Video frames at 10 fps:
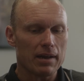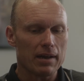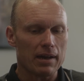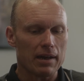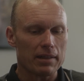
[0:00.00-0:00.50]

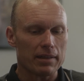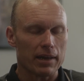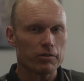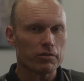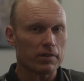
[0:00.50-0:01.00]
the
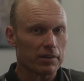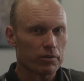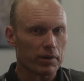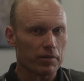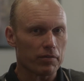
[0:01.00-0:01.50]
answer is not
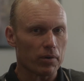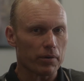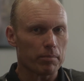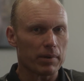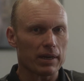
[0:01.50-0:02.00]

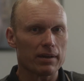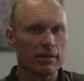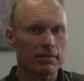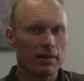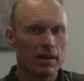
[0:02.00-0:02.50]
straightforward
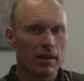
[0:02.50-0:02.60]
because